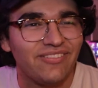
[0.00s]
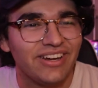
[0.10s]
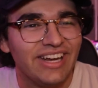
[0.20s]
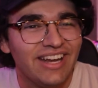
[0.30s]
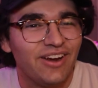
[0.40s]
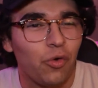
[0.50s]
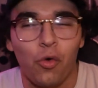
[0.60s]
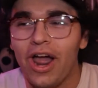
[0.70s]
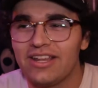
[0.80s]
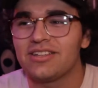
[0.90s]
every
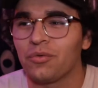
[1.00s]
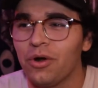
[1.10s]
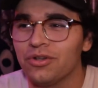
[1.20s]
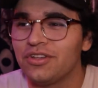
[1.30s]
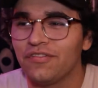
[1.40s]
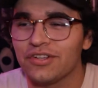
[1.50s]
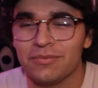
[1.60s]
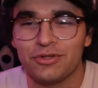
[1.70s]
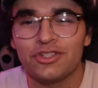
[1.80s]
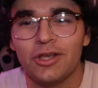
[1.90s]
right to roast you for
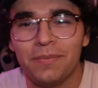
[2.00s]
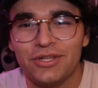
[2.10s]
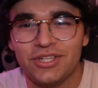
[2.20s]
some stupid